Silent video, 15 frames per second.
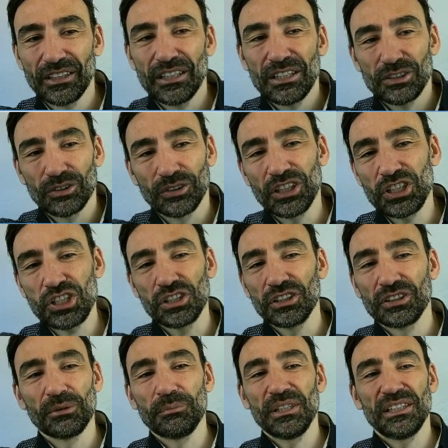So each
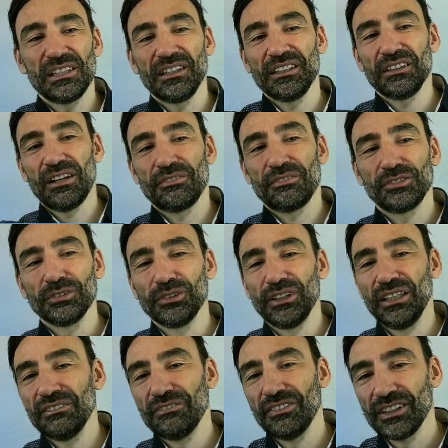intermediary you to
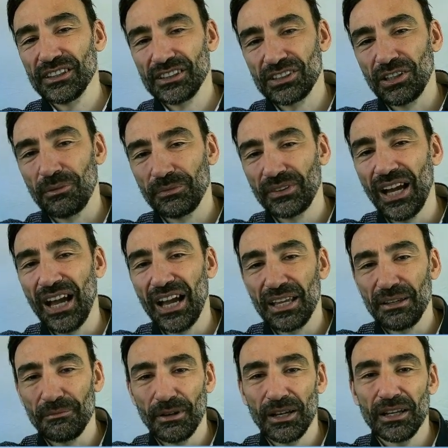leave some
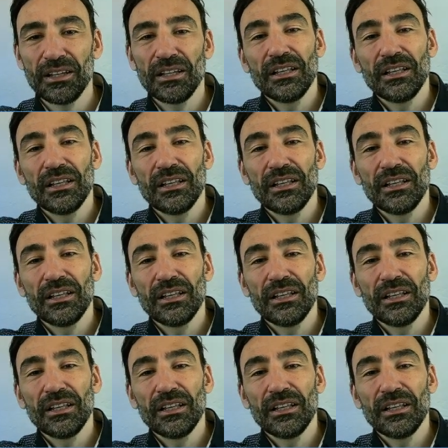time.